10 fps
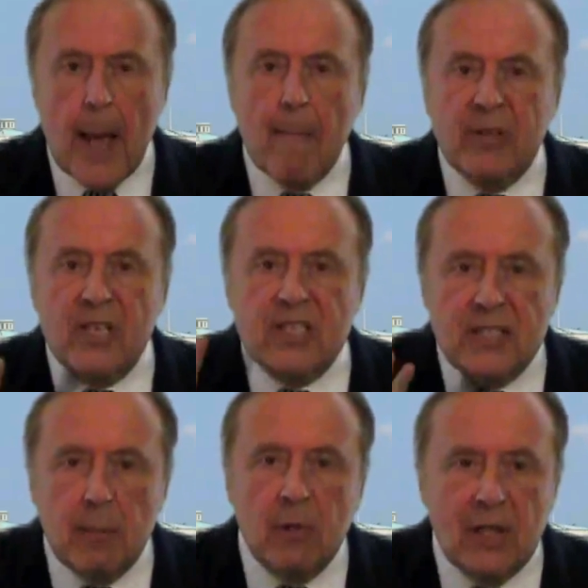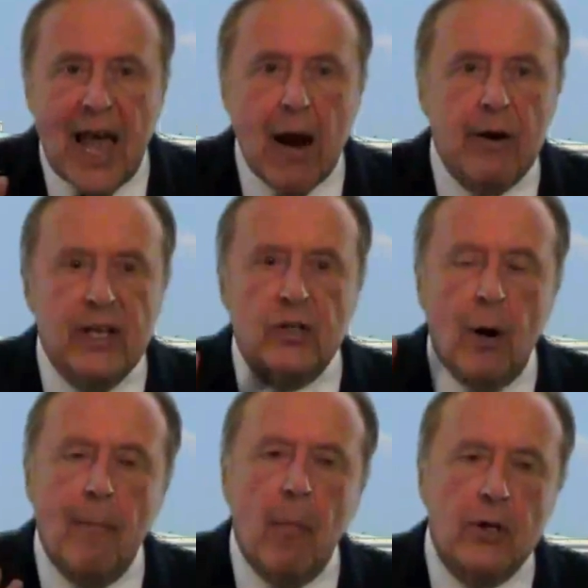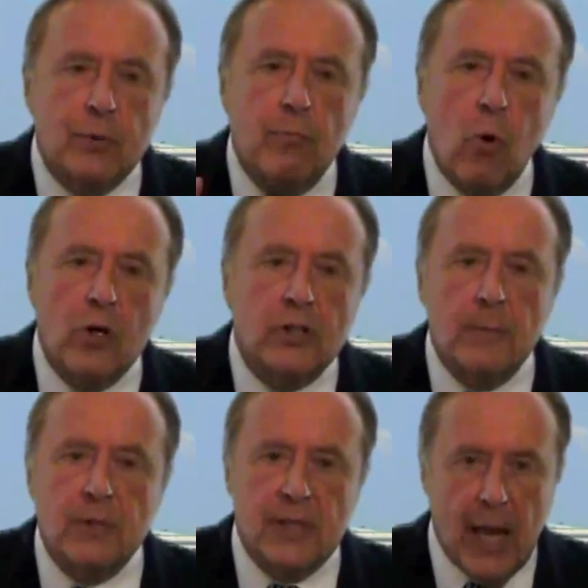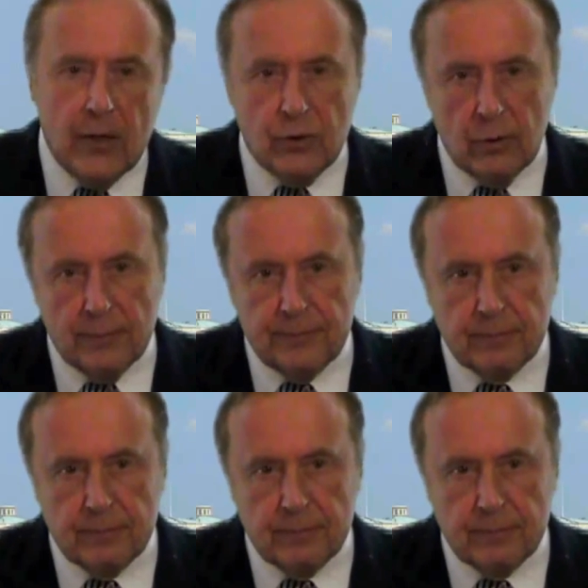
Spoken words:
but the similarities are much more substantial.